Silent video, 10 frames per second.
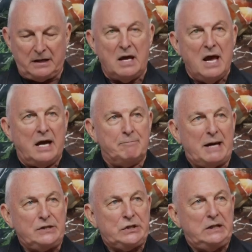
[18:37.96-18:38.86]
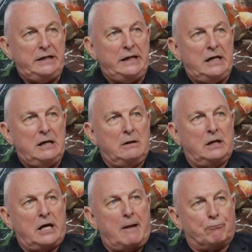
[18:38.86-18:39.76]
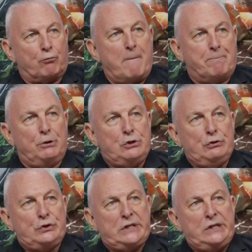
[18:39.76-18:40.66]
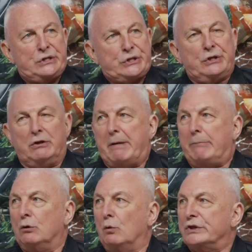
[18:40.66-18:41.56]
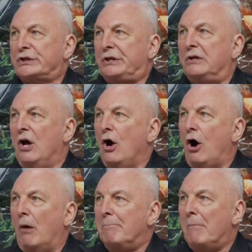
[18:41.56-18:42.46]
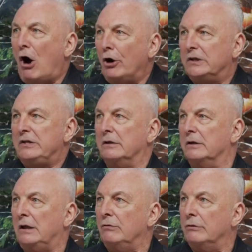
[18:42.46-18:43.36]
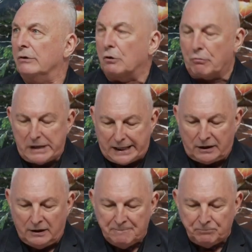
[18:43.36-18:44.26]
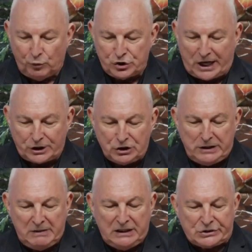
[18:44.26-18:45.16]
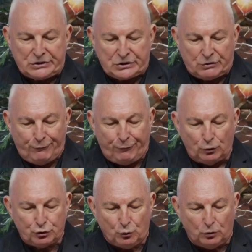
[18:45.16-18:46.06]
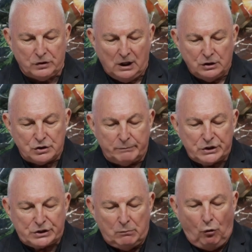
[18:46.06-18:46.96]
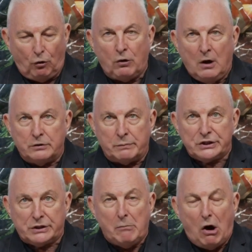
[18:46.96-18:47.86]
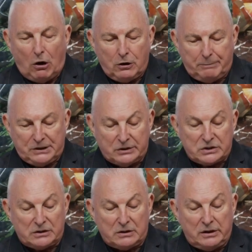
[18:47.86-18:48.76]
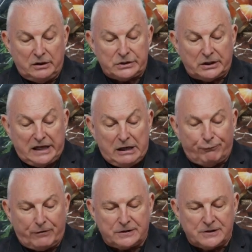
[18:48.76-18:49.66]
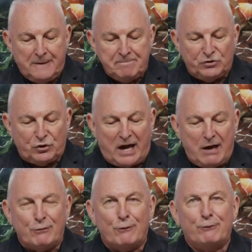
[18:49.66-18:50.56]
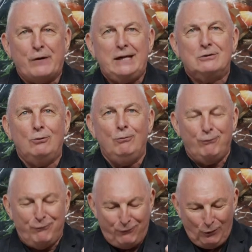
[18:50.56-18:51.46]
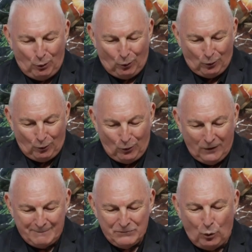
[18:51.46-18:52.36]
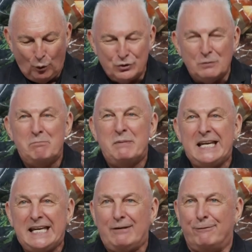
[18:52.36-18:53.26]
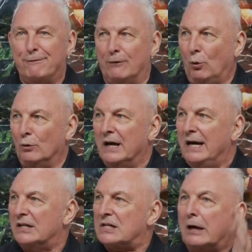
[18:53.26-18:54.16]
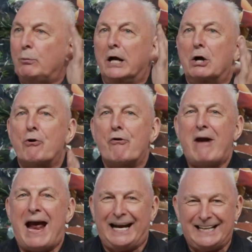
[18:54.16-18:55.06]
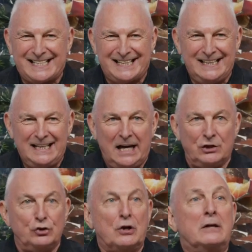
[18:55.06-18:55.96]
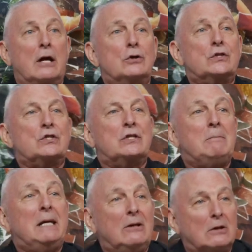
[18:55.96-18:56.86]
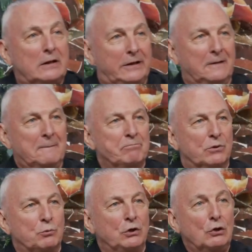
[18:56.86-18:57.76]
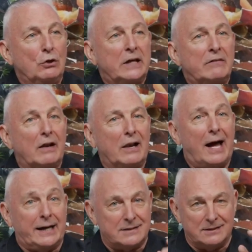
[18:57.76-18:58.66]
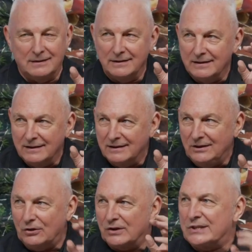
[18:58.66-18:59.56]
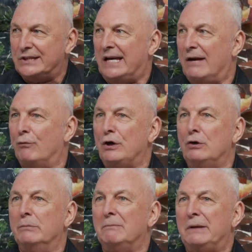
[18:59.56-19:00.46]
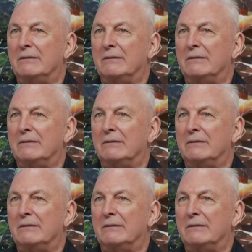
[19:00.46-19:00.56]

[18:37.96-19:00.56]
And basically, he kept reproducing sin. The Bible calls sin hamartia in the Greek, which actually means this, to fall short, to miss the mark. But here's the key phrase, to have a fatal flaw or to be flawed. It's like we're cracked. And you don't notice it immediately, but when you look in the light, you can see every human